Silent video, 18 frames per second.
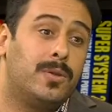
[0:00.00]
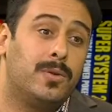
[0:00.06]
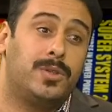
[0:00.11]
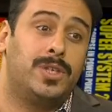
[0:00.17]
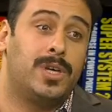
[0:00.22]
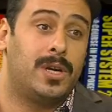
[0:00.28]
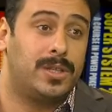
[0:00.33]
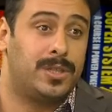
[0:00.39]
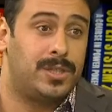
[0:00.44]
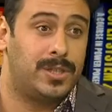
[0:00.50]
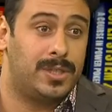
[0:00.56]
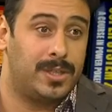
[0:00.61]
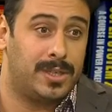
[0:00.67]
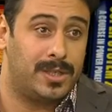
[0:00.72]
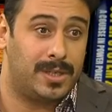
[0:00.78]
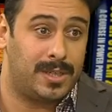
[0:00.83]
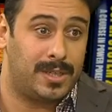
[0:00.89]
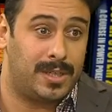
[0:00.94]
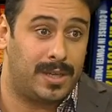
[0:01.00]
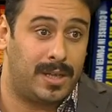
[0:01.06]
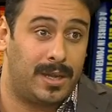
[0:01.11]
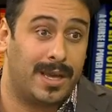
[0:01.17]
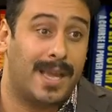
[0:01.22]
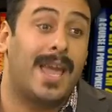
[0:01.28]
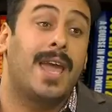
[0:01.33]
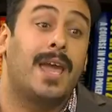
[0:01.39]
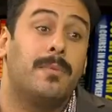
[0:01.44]
to judge
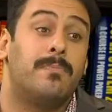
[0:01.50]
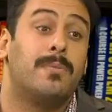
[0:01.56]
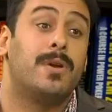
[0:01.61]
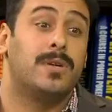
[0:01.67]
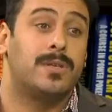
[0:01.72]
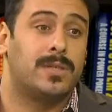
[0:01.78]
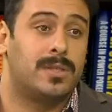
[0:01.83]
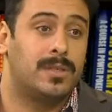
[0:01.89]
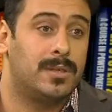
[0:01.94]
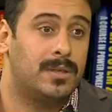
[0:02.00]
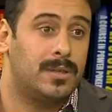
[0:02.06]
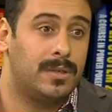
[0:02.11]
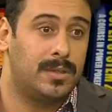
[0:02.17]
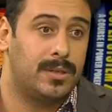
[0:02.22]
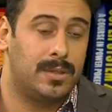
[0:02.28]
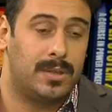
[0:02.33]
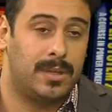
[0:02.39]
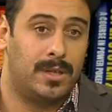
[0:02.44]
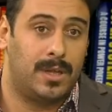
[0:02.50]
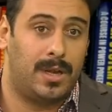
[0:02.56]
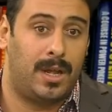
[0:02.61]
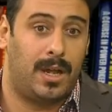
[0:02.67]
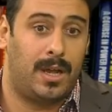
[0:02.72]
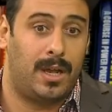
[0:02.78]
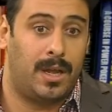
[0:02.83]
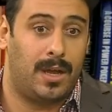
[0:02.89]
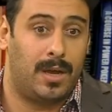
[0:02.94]
a gay person
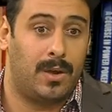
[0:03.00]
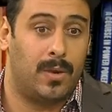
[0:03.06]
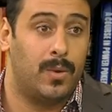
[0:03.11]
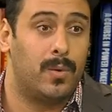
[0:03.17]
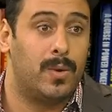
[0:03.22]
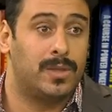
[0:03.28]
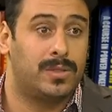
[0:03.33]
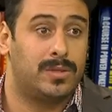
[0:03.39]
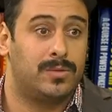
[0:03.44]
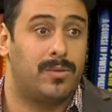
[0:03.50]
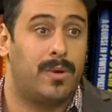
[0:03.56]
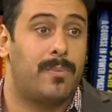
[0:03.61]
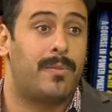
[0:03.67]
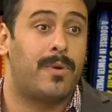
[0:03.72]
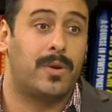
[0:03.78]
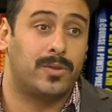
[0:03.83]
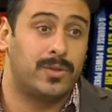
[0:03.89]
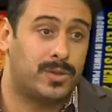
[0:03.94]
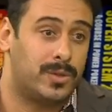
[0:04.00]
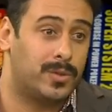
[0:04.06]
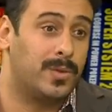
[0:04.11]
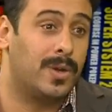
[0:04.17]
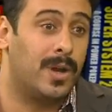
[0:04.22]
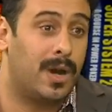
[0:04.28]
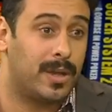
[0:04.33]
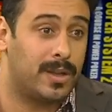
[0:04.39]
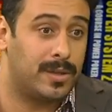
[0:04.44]
who wants to approach to
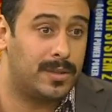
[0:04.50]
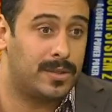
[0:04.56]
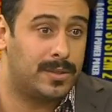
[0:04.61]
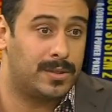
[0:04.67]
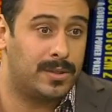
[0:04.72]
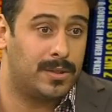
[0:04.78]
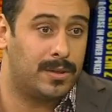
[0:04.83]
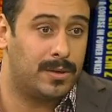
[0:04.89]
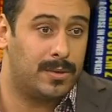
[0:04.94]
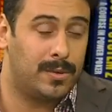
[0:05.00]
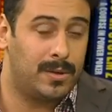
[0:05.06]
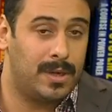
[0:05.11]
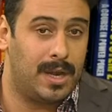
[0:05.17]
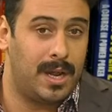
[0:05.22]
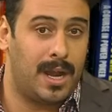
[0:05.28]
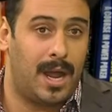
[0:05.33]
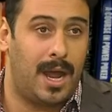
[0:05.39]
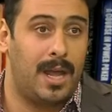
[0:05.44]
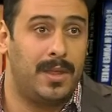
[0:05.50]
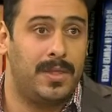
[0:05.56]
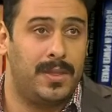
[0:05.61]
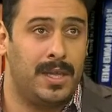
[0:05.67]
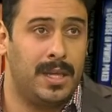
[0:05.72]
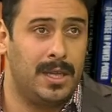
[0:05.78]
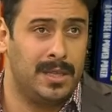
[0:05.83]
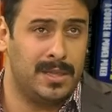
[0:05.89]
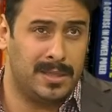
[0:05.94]
God? So I
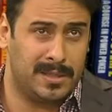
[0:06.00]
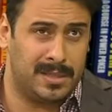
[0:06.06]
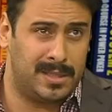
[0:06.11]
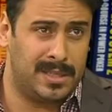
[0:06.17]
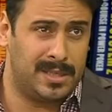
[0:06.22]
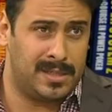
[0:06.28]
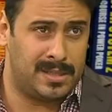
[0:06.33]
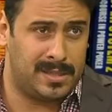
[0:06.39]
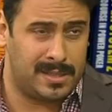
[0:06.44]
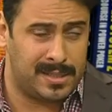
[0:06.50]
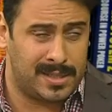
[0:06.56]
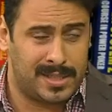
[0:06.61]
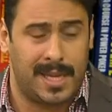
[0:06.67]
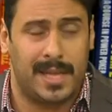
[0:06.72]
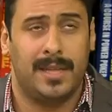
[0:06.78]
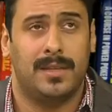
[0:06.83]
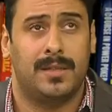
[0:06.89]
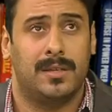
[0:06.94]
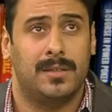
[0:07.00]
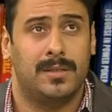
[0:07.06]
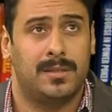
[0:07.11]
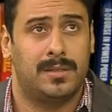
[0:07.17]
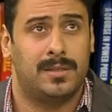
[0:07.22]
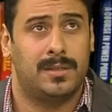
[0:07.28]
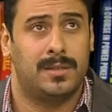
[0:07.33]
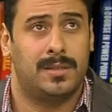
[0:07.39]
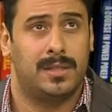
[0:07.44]
think this
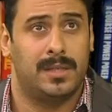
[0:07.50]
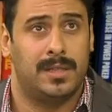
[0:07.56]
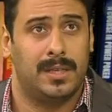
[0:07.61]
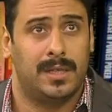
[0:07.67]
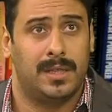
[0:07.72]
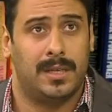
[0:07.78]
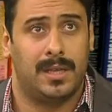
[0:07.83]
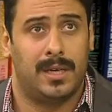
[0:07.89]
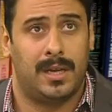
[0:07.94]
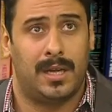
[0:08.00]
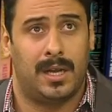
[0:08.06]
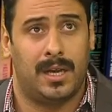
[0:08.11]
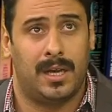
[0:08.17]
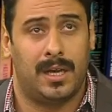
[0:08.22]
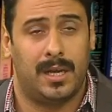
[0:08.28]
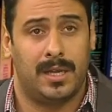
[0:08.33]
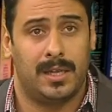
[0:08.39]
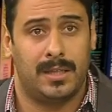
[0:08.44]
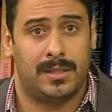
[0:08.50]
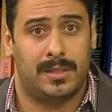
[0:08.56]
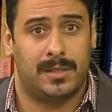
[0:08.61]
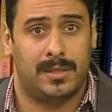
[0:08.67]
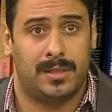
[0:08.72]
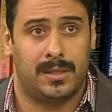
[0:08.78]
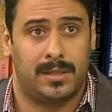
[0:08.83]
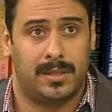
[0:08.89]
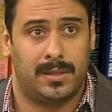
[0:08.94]
sentence,
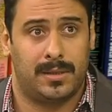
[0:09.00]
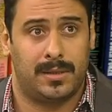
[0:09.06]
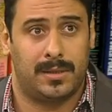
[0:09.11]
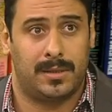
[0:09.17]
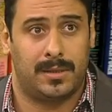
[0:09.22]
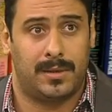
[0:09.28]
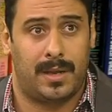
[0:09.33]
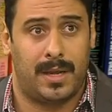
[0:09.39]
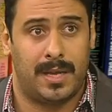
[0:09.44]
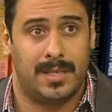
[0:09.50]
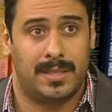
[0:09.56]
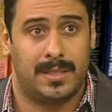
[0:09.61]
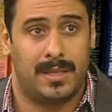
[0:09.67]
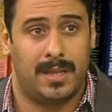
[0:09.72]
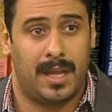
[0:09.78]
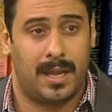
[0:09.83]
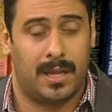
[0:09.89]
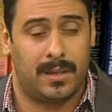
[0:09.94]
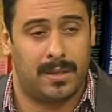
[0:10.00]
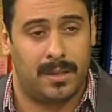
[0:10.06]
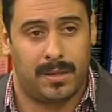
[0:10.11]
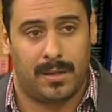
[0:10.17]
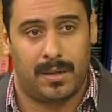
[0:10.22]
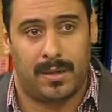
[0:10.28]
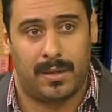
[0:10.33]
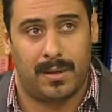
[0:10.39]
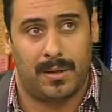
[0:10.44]
it's
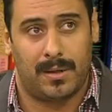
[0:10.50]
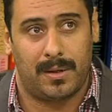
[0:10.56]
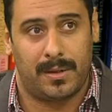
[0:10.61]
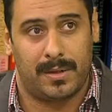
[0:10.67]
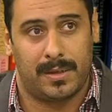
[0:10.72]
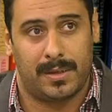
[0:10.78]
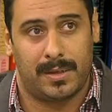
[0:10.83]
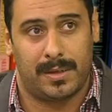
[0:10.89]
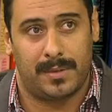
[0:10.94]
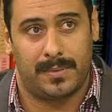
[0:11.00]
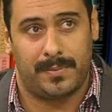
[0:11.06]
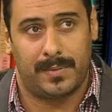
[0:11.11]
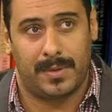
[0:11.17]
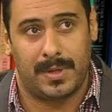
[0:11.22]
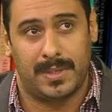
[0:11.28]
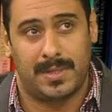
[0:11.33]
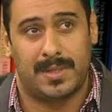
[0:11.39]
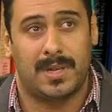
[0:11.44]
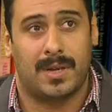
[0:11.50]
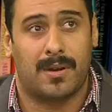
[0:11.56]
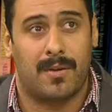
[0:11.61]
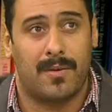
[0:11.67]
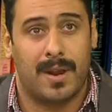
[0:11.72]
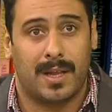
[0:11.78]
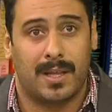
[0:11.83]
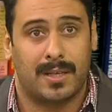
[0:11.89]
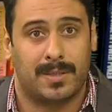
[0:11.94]
the
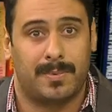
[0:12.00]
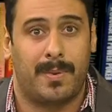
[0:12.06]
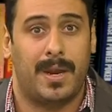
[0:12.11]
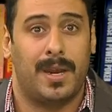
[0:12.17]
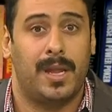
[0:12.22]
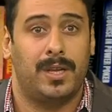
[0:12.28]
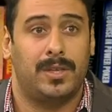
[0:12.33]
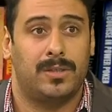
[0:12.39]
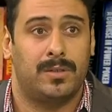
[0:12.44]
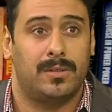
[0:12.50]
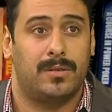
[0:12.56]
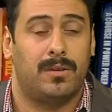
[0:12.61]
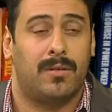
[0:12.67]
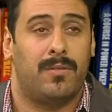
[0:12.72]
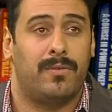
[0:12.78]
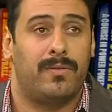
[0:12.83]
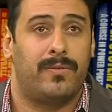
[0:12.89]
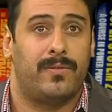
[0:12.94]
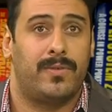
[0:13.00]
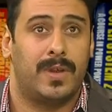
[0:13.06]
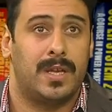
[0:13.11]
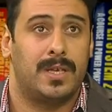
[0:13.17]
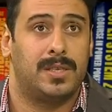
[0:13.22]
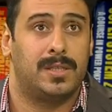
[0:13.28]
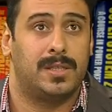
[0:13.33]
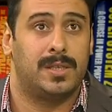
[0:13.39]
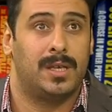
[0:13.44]
correct explanation of
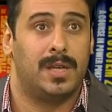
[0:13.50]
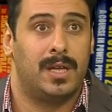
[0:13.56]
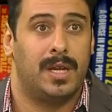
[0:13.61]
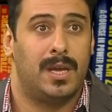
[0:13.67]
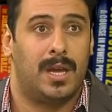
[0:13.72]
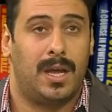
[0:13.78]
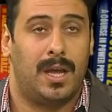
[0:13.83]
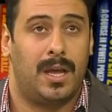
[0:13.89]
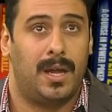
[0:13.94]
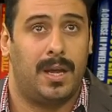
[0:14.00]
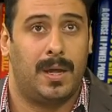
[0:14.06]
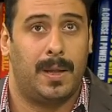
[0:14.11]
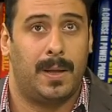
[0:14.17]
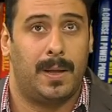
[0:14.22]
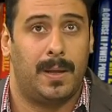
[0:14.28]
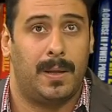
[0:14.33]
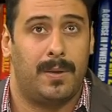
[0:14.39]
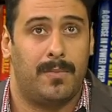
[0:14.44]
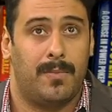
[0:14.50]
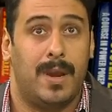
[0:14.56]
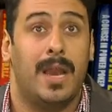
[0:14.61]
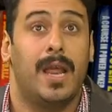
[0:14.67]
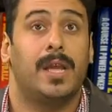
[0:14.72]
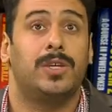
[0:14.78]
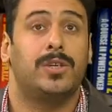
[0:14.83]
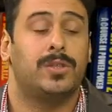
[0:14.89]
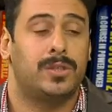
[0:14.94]
his
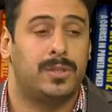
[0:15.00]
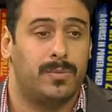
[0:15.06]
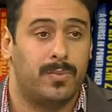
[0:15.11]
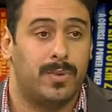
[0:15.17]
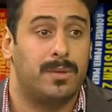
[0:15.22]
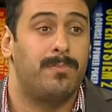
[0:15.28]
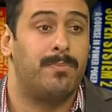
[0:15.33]
relationship with